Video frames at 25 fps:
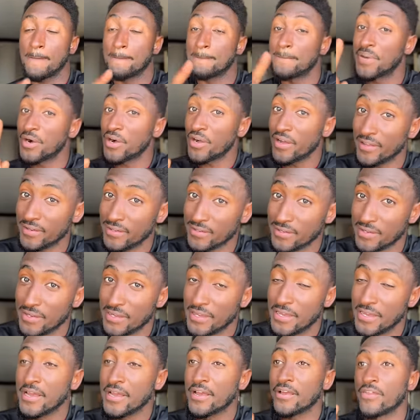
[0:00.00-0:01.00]
But
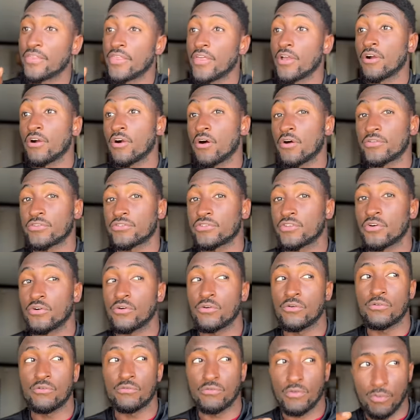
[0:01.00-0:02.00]
there are
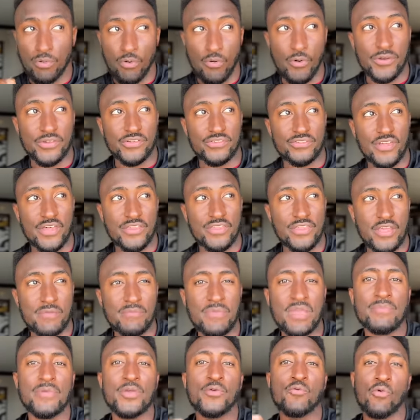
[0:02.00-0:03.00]
also reports that they
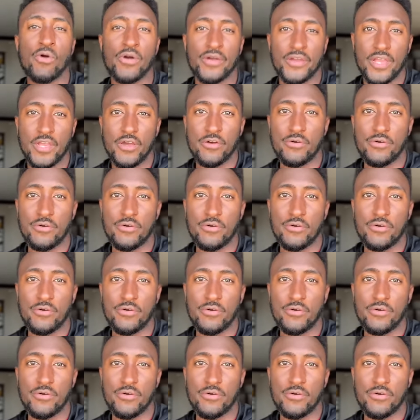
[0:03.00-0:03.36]
may be working